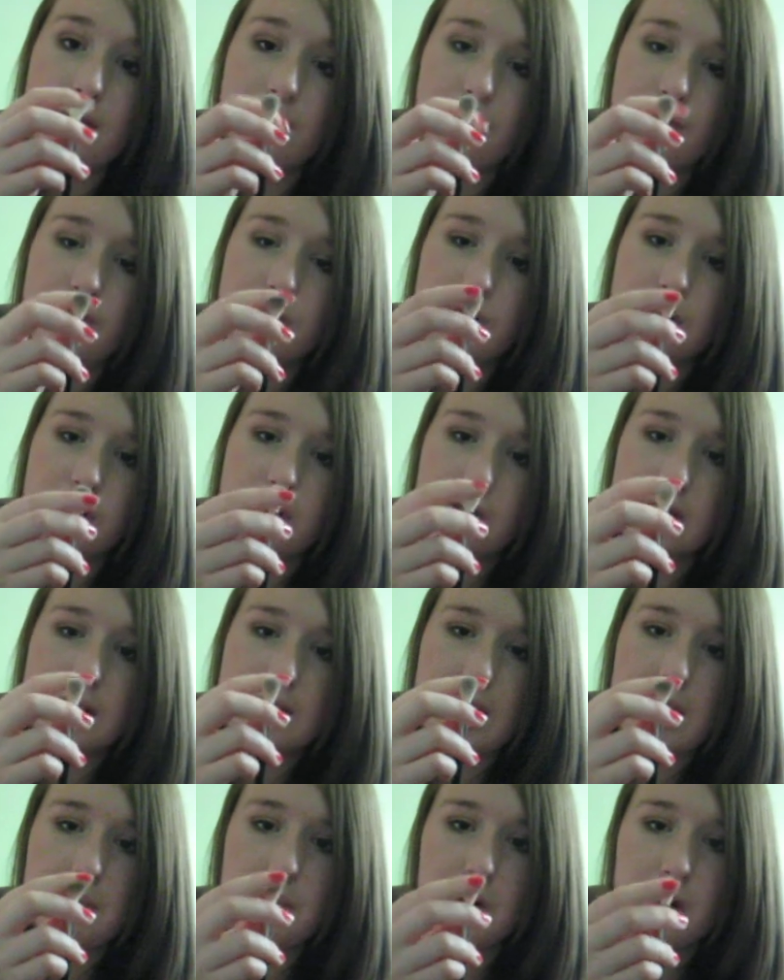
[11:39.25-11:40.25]
which is just a
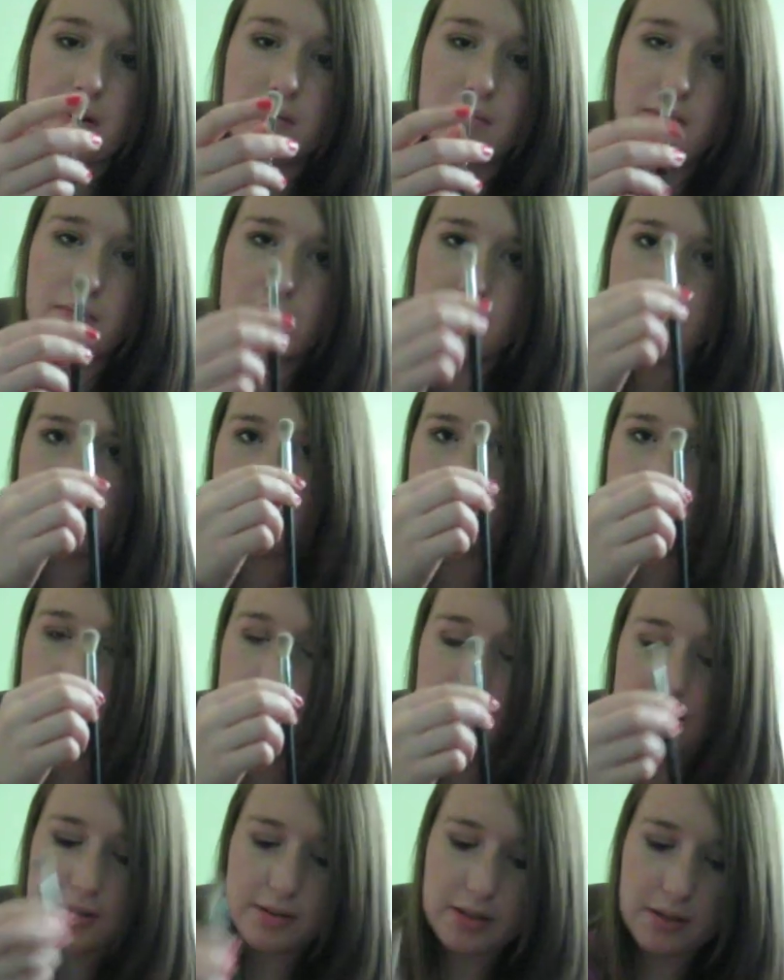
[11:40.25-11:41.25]
tapered
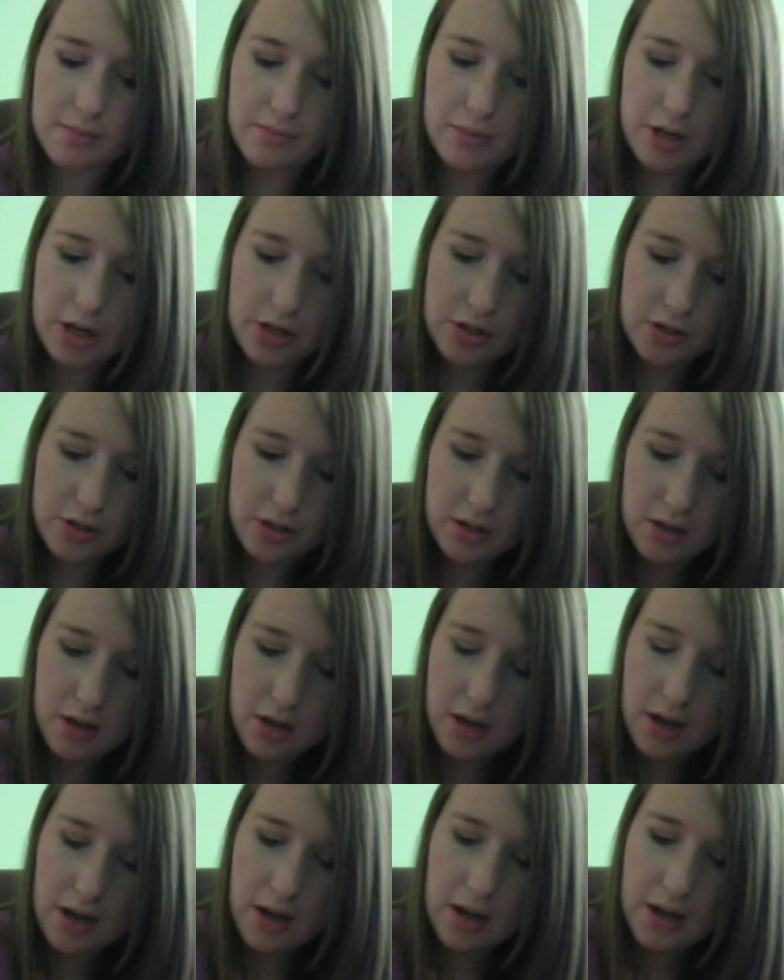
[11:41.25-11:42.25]
blending brush.
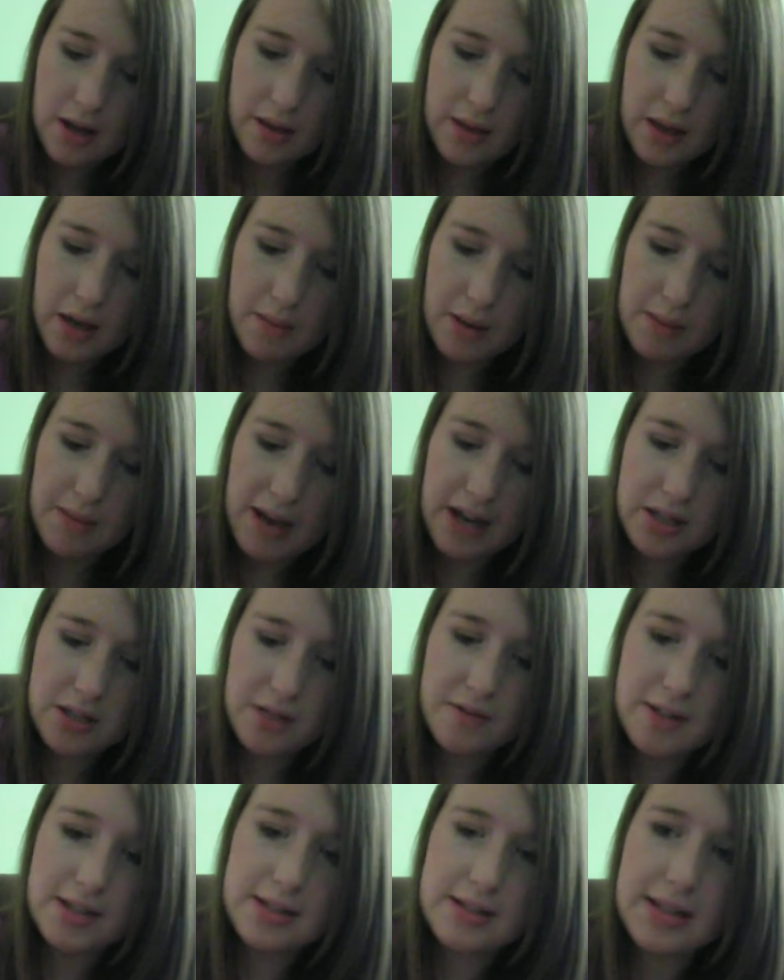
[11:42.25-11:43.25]
Then my MAC
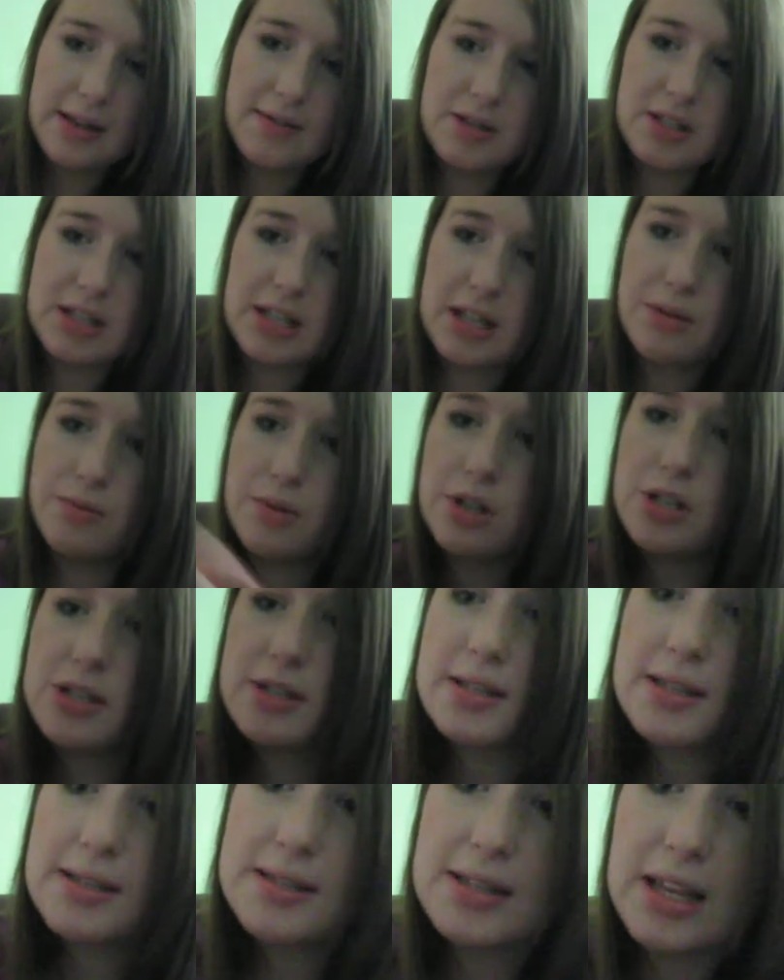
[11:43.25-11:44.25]
2N17, which is
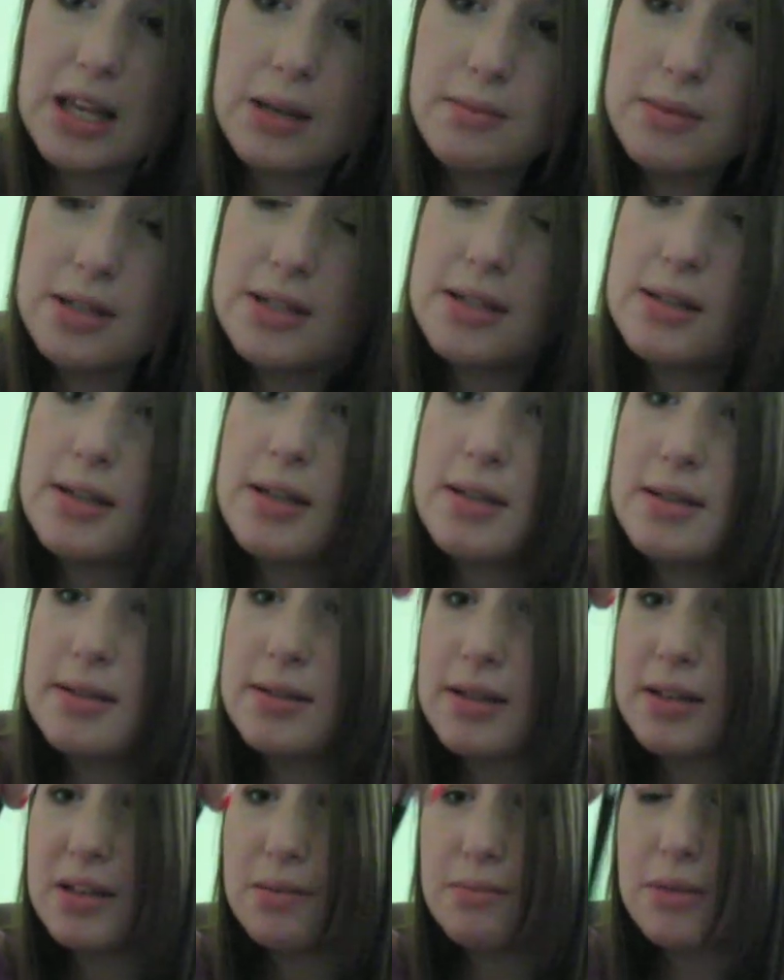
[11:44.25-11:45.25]
the same as the
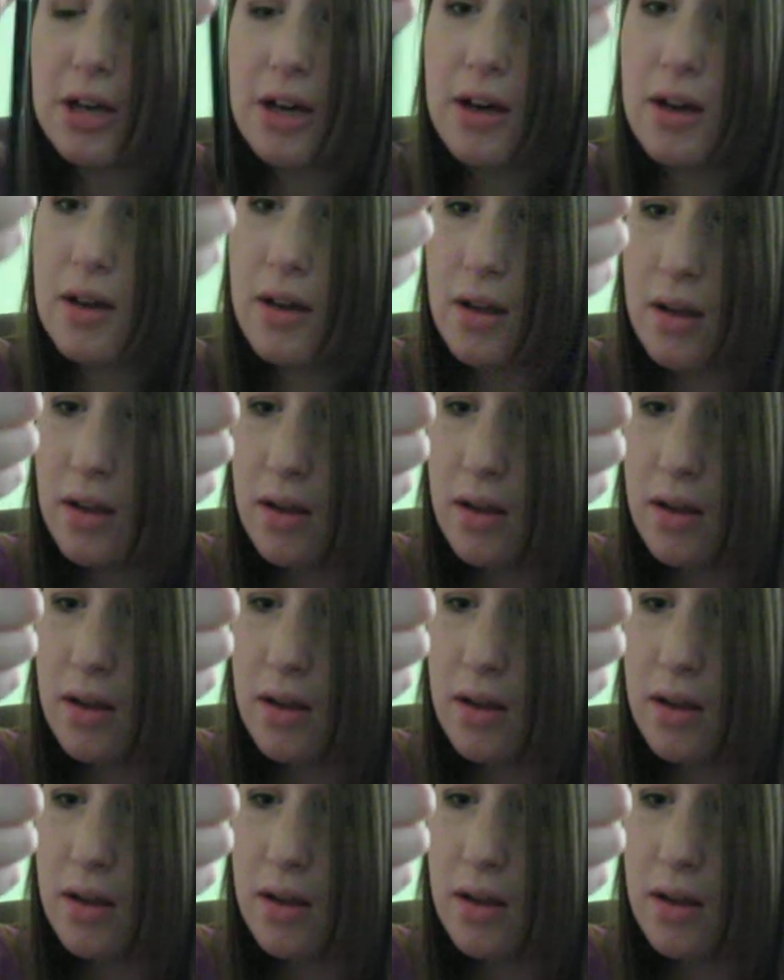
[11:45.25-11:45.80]
Sigma